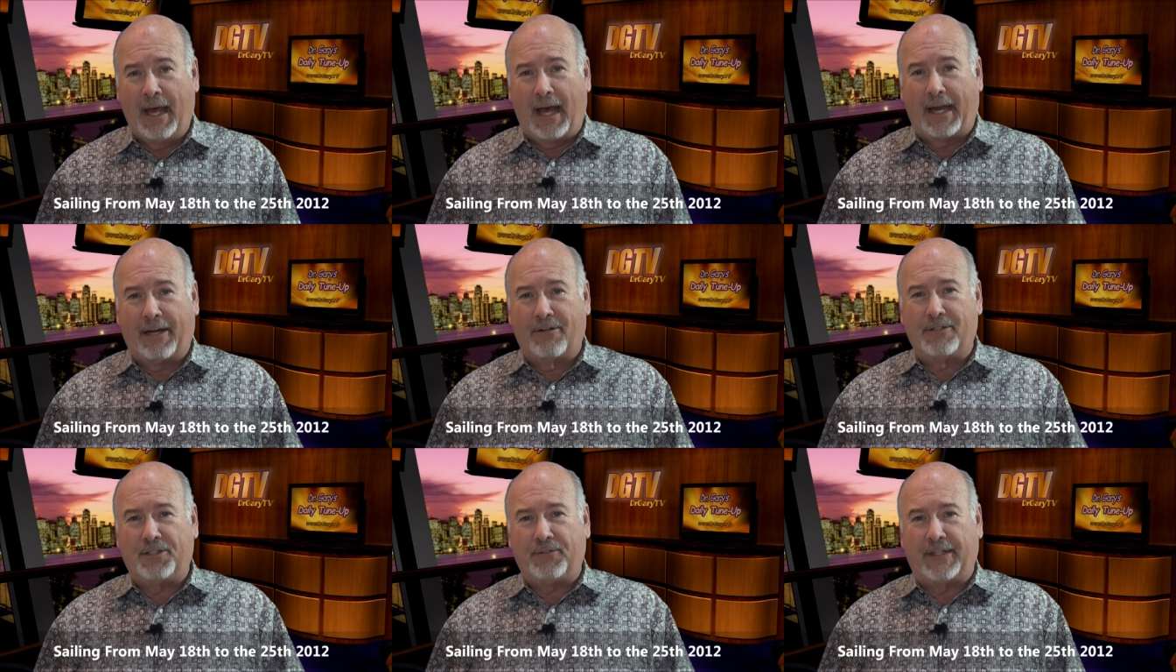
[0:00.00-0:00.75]
I
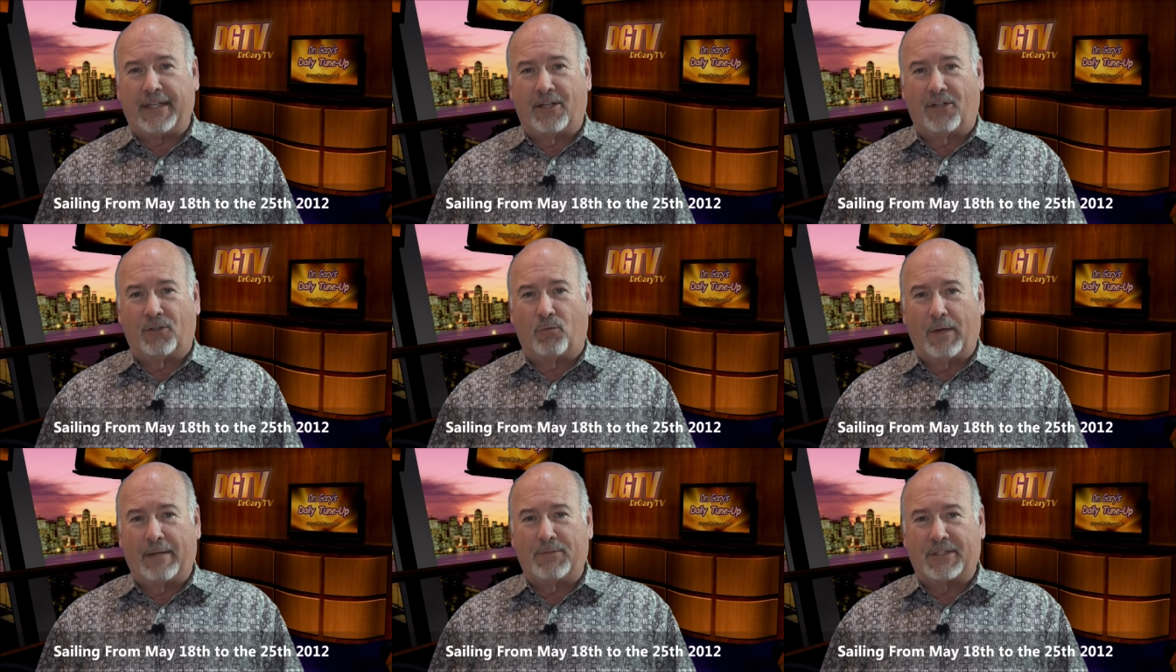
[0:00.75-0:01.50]
urge you to get on the
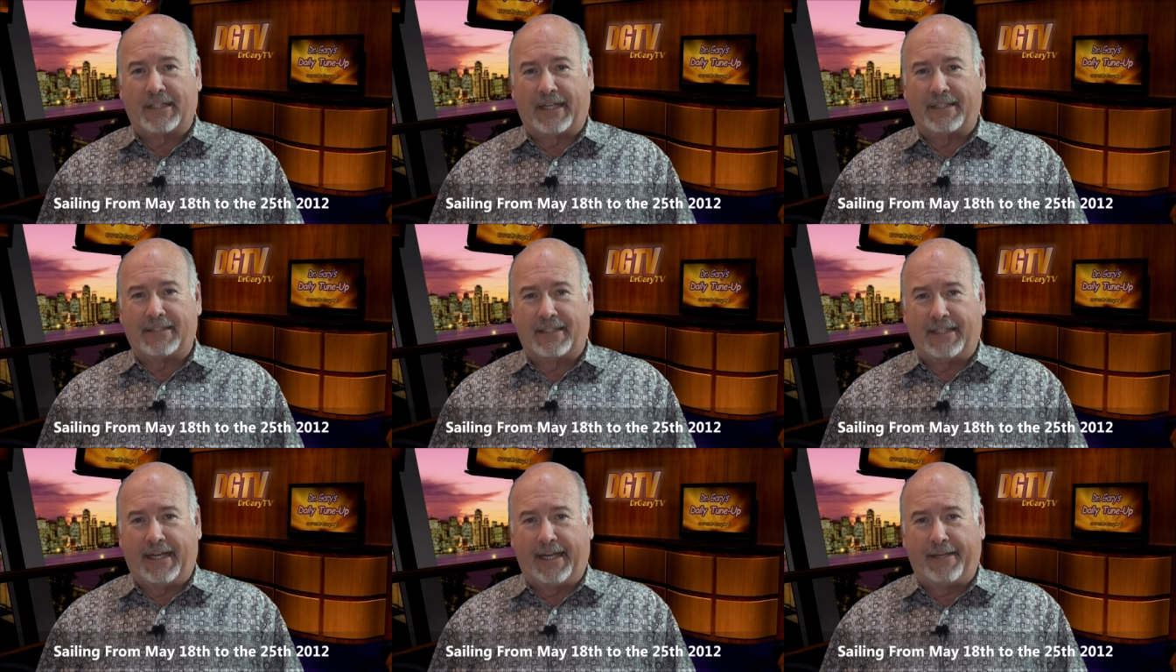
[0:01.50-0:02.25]
website
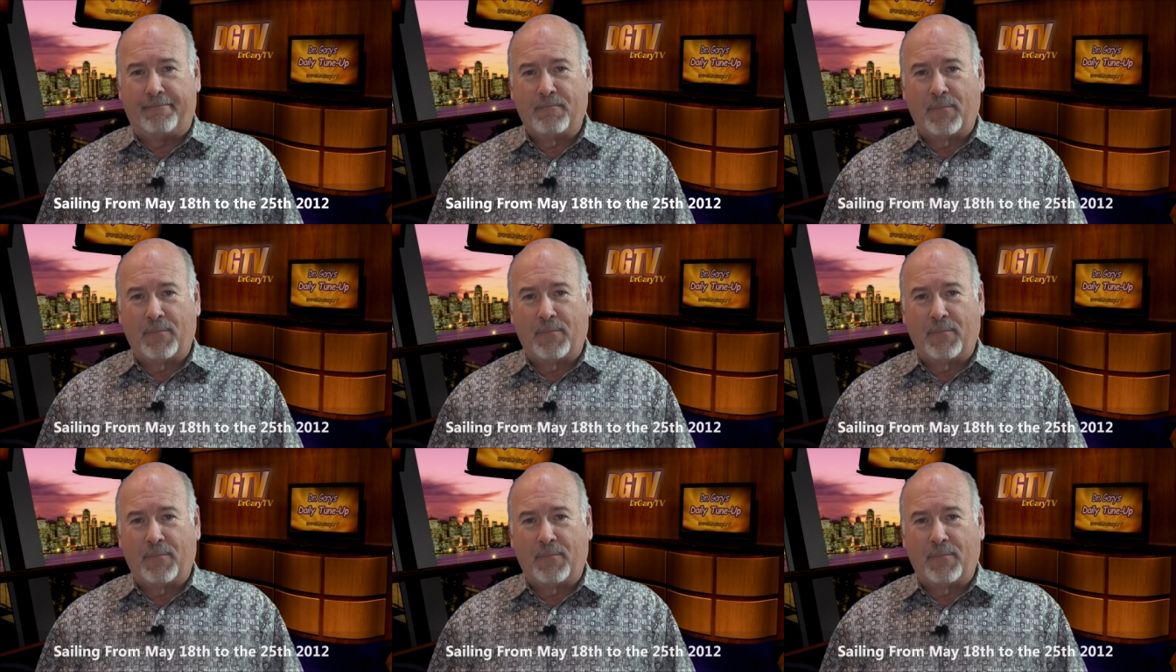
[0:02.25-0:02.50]
today